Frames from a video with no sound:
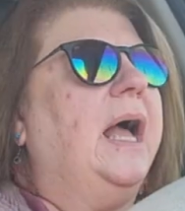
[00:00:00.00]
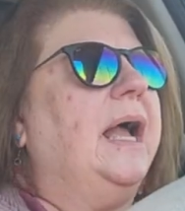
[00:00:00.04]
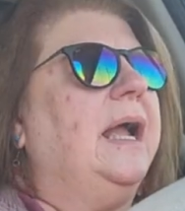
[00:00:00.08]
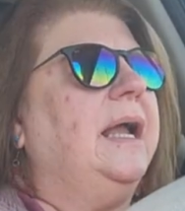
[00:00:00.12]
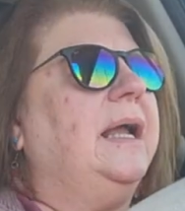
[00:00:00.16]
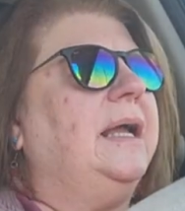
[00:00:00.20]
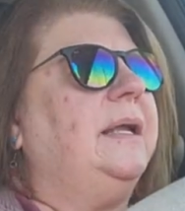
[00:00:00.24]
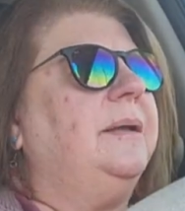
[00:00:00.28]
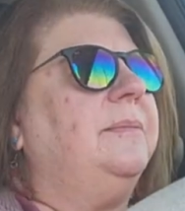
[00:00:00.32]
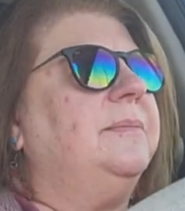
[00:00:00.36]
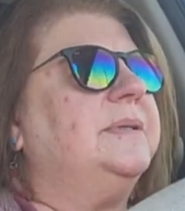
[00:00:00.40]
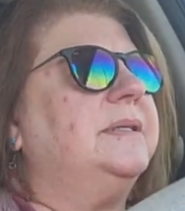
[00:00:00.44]

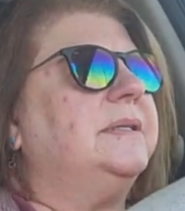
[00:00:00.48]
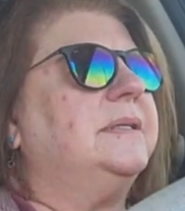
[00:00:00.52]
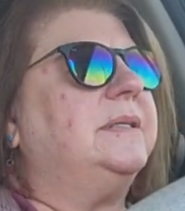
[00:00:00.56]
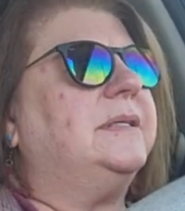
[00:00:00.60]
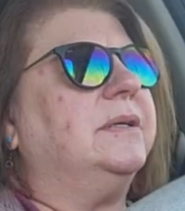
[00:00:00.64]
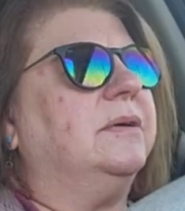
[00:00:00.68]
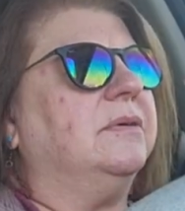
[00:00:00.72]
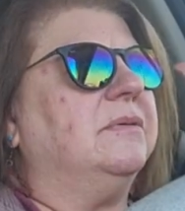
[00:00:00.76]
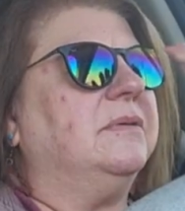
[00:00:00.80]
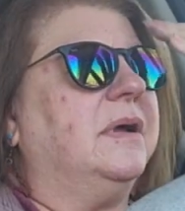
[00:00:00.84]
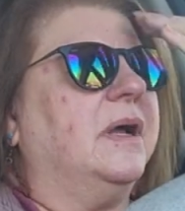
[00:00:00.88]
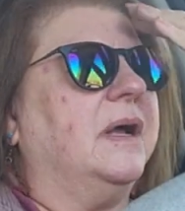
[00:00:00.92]
I am
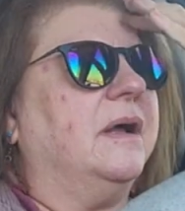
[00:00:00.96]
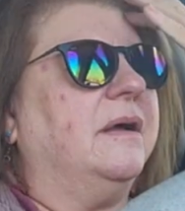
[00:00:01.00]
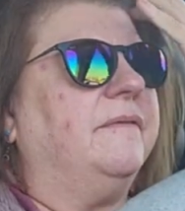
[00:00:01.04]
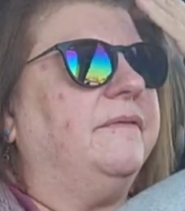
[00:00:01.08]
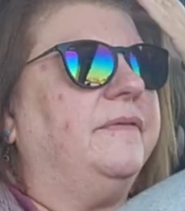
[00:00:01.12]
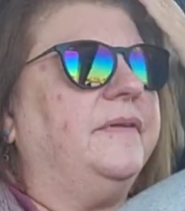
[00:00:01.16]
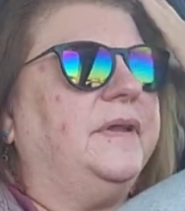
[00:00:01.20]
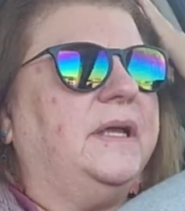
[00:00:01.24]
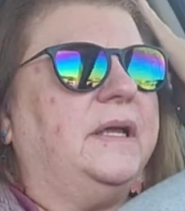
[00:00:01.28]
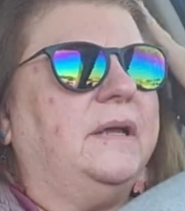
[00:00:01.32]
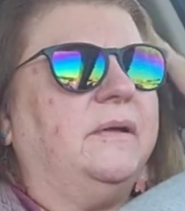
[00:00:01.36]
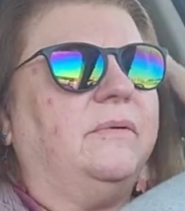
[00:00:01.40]
so
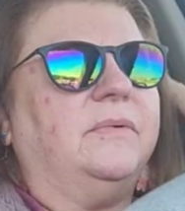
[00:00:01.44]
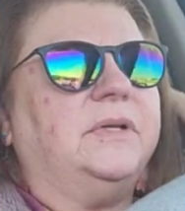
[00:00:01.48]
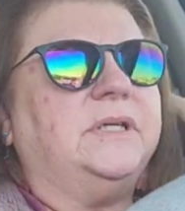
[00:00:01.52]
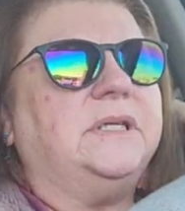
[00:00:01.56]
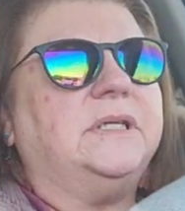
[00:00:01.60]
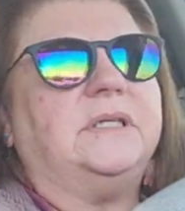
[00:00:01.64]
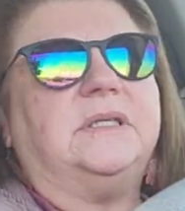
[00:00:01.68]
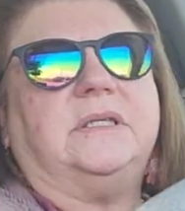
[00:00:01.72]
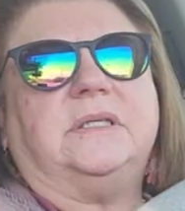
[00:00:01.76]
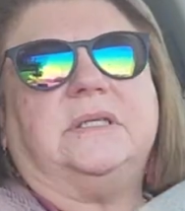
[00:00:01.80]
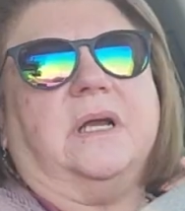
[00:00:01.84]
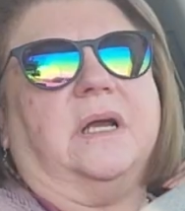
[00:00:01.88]
confident with
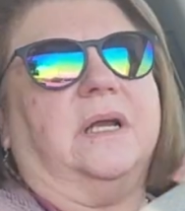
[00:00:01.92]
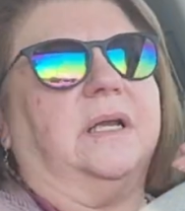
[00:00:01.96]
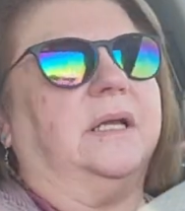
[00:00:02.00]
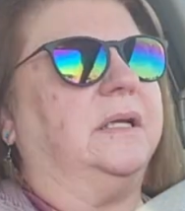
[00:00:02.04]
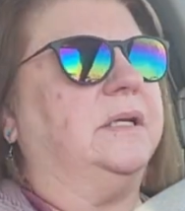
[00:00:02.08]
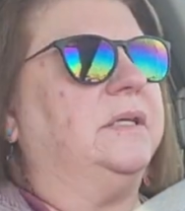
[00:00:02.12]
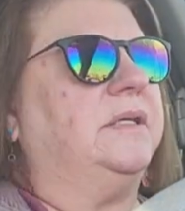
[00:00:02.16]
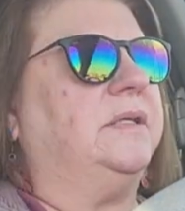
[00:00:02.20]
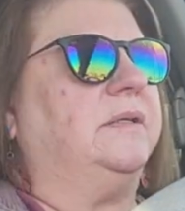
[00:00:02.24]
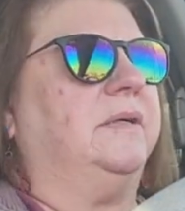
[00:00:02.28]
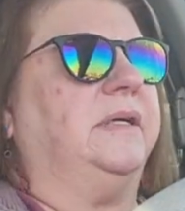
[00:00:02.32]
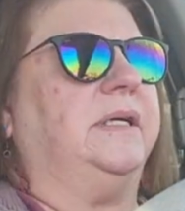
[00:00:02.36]
just
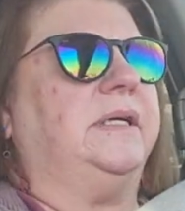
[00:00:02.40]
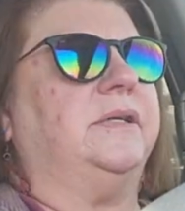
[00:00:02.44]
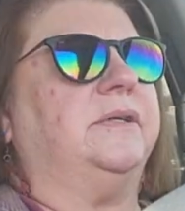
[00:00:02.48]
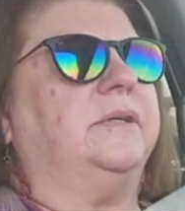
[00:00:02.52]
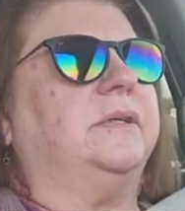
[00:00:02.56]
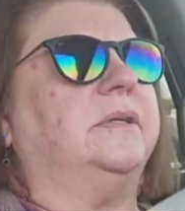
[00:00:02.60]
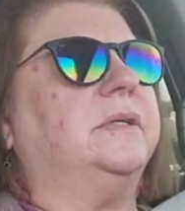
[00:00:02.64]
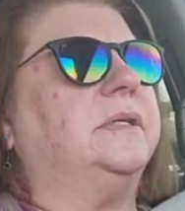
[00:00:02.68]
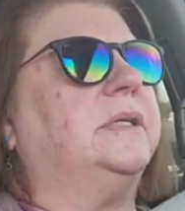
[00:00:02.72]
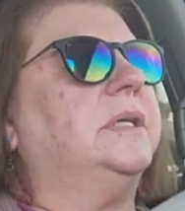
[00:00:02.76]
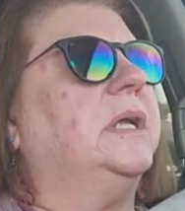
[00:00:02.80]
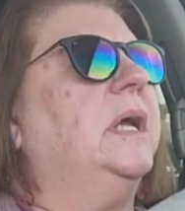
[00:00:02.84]
talking to
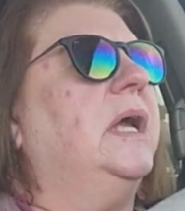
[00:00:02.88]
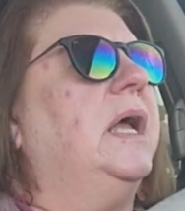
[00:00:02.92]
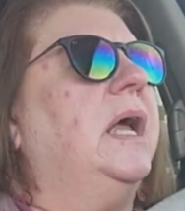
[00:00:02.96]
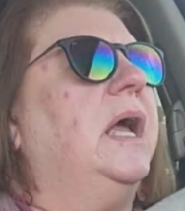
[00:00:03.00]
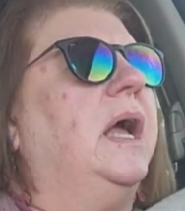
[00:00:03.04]
strangers.